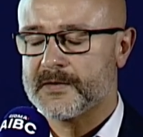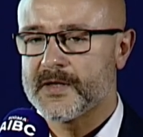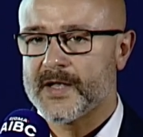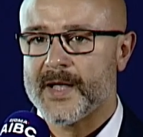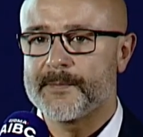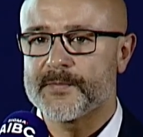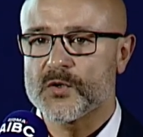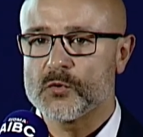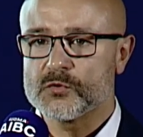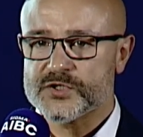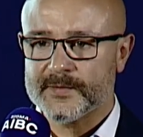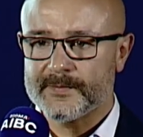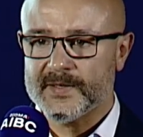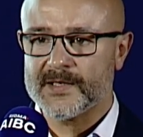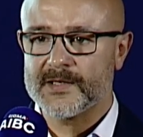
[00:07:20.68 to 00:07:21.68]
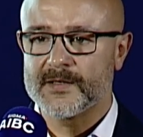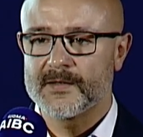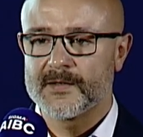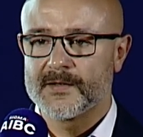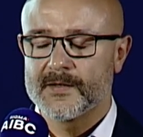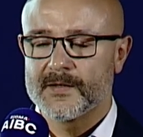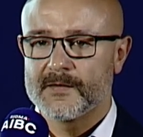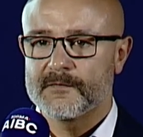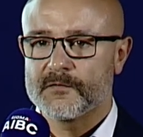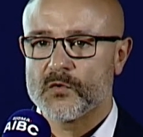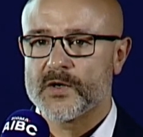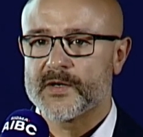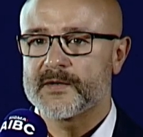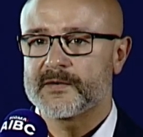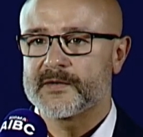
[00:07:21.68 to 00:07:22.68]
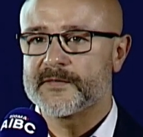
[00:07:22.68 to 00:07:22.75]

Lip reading: approachable for